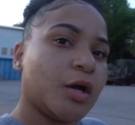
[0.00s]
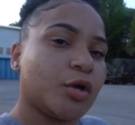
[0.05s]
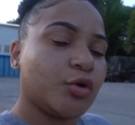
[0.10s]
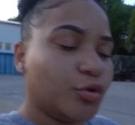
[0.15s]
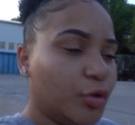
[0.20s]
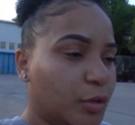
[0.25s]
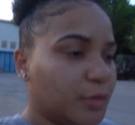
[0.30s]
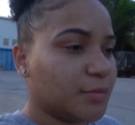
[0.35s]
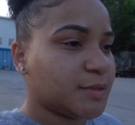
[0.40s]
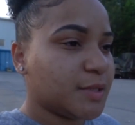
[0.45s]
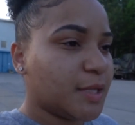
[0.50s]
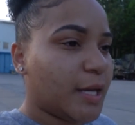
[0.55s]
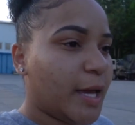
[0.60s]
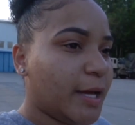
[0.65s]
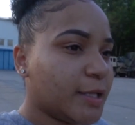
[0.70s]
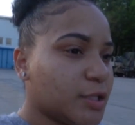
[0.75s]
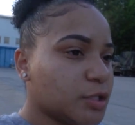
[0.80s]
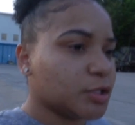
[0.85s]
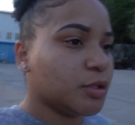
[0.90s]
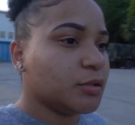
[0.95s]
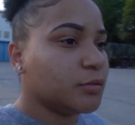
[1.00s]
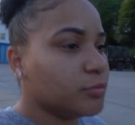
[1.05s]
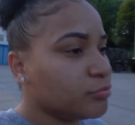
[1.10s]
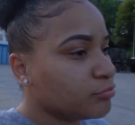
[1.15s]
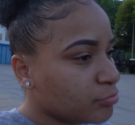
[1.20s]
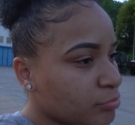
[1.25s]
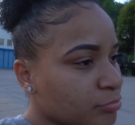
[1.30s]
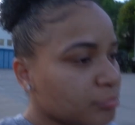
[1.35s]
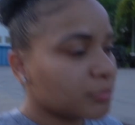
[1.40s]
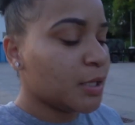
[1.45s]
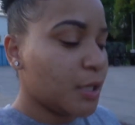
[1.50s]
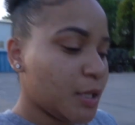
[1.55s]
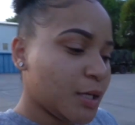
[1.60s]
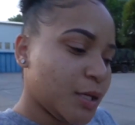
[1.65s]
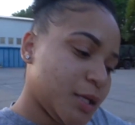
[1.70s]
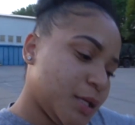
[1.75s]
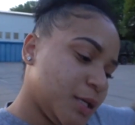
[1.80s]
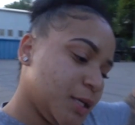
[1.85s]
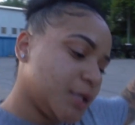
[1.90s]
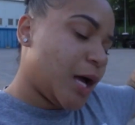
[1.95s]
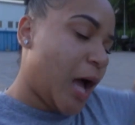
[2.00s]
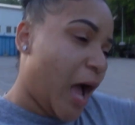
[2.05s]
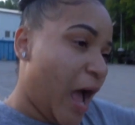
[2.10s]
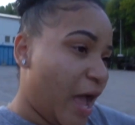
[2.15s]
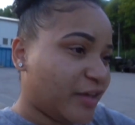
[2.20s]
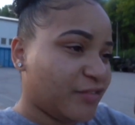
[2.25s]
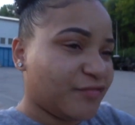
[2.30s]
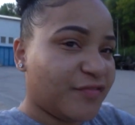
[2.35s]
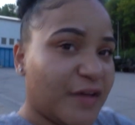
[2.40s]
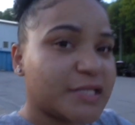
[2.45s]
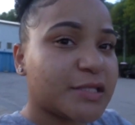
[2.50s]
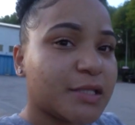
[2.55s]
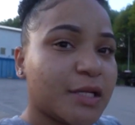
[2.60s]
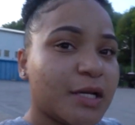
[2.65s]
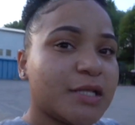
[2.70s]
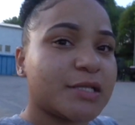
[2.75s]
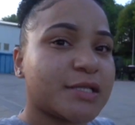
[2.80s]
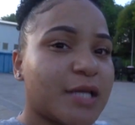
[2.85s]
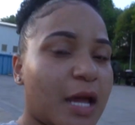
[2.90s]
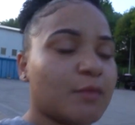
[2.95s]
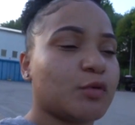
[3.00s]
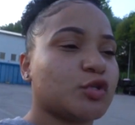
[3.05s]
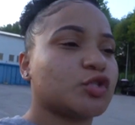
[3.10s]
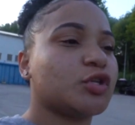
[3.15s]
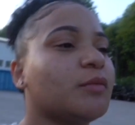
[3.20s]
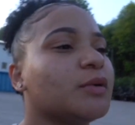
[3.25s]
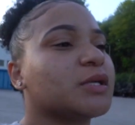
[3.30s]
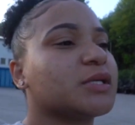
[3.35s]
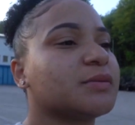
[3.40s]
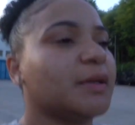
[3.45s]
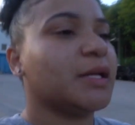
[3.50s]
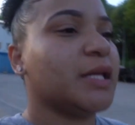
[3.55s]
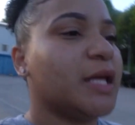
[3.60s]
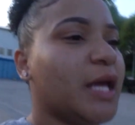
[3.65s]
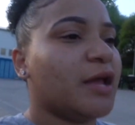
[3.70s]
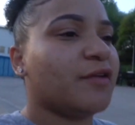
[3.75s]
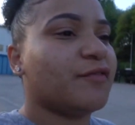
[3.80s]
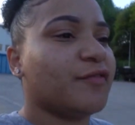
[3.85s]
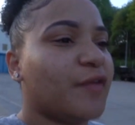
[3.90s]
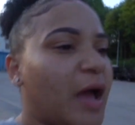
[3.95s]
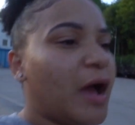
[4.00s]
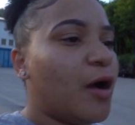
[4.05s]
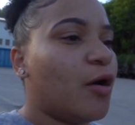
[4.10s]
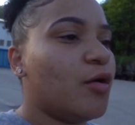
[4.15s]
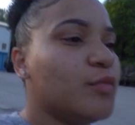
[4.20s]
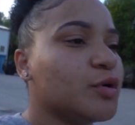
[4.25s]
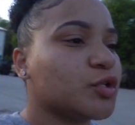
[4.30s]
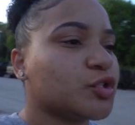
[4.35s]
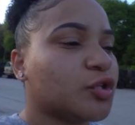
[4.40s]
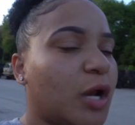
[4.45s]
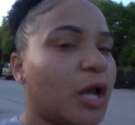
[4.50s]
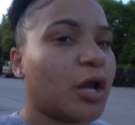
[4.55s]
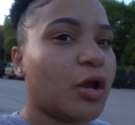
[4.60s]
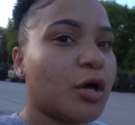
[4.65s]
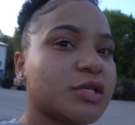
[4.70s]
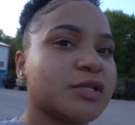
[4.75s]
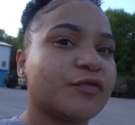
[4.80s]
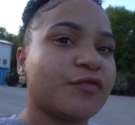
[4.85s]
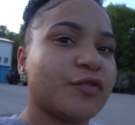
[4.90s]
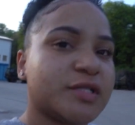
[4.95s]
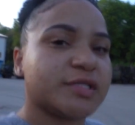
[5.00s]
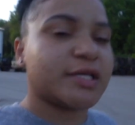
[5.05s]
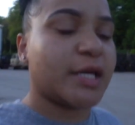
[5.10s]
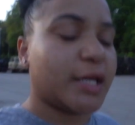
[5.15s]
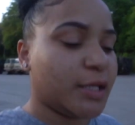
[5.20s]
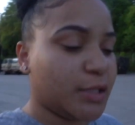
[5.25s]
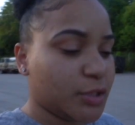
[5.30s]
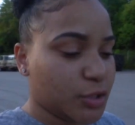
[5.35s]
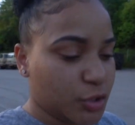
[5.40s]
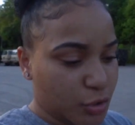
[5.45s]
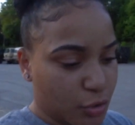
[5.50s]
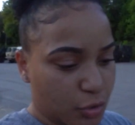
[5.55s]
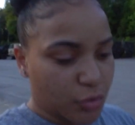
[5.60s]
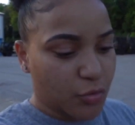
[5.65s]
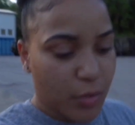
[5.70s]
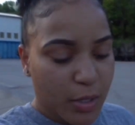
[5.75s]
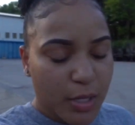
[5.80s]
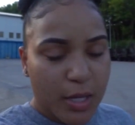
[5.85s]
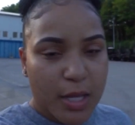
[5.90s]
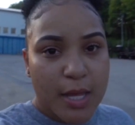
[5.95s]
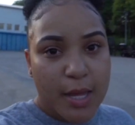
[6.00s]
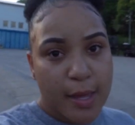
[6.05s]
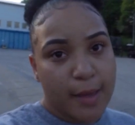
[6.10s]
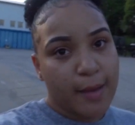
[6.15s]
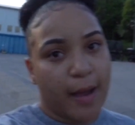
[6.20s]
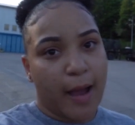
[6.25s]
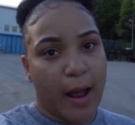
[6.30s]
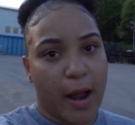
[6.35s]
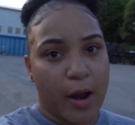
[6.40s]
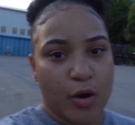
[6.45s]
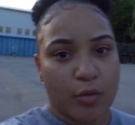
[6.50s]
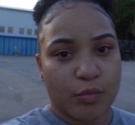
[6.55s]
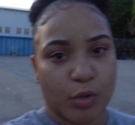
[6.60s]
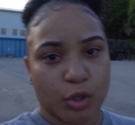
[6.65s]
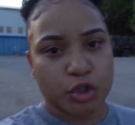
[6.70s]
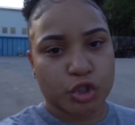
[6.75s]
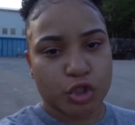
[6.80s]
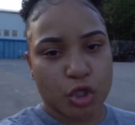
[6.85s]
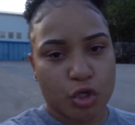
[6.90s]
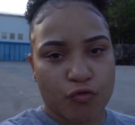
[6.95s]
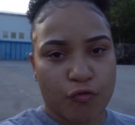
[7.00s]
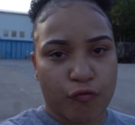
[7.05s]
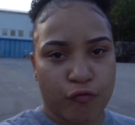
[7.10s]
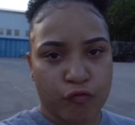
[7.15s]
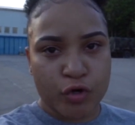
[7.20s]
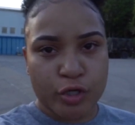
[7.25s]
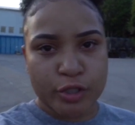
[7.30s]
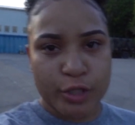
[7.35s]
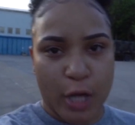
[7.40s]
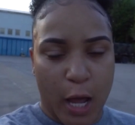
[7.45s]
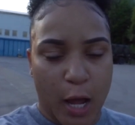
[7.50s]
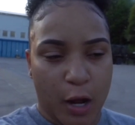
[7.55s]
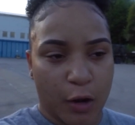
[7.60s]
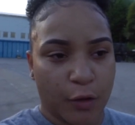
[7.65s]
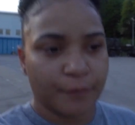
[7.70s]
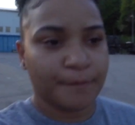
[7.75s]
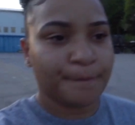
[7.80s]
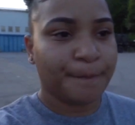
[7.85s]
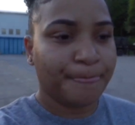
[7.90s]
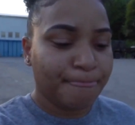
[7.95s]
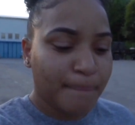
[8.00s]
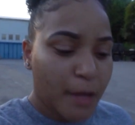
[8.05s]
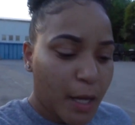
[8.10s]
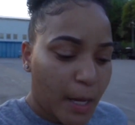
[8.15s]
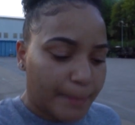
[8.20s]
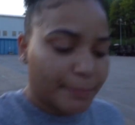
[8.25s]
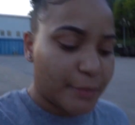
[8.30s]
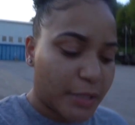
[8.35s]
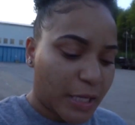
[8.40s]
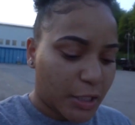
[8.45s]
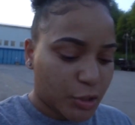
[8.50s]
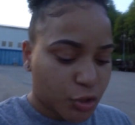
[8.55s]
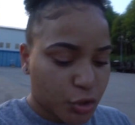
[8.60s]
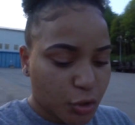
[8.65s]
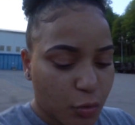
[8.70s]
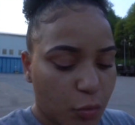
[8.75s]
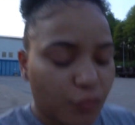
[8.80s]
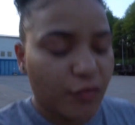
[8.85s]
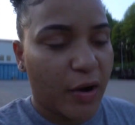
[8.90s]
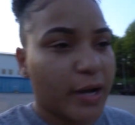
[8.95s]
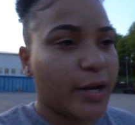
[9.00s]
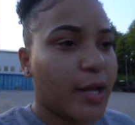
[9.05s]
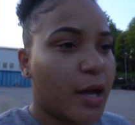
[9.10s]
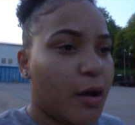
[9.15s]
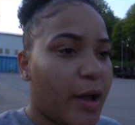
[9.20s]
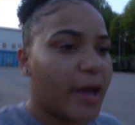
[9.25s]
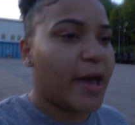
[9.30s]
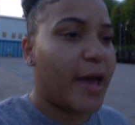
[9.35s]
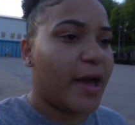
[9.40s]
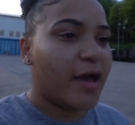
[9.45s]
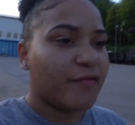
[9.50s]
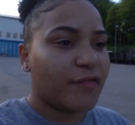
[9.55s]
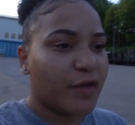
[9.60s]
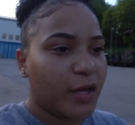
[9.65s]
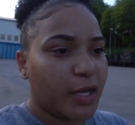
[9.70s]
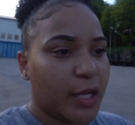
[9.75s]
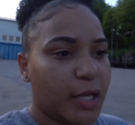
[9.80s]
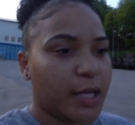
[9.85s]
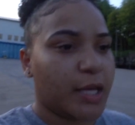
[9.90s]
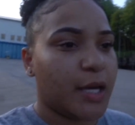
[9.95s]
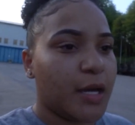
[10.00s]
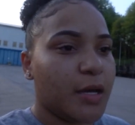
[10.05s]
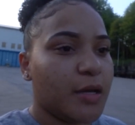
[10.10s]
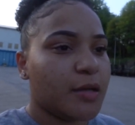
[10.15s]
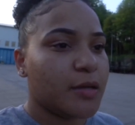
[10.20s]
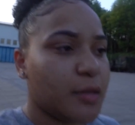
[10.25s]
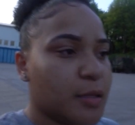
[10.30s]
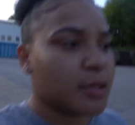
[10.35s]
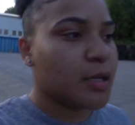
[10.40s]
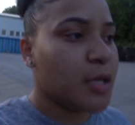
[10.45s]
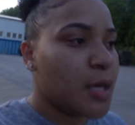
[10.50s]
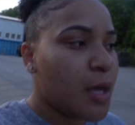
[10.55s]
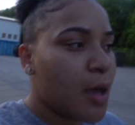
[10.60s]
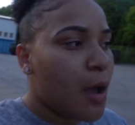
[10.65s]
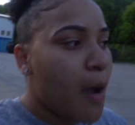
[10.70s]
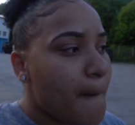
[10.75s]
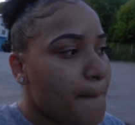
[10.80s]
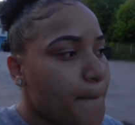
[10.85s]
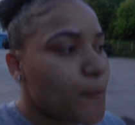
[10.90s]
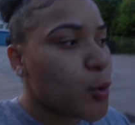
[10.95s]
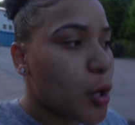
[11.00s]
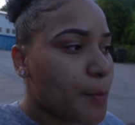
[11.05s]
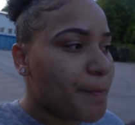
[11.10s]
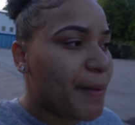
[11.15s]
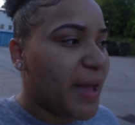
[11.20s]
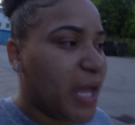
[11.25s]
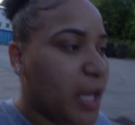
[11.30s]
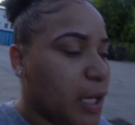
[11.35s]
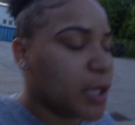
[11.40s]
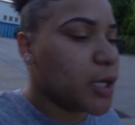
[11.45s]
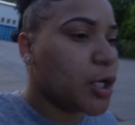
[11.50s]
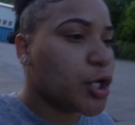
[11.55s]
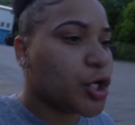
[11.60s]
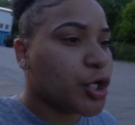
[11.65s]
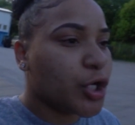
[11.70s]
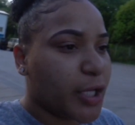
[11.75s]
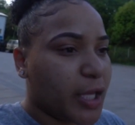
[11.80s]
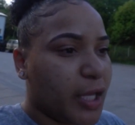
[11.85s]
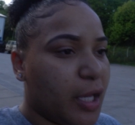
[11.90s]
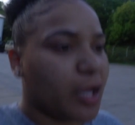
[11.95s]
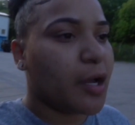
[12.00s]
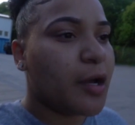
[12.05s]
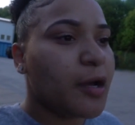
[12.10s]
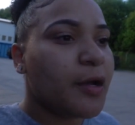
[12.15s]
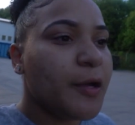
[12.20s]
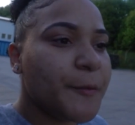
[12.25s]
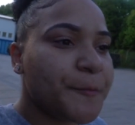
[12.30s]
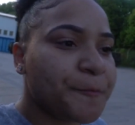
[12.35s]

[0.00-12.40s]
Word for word: you know what I'm saying, I invested in this camera so much money, and I almost thought I lost it for a second, so I almost freaked out. But yeah, so right now I have a mukbang cooking.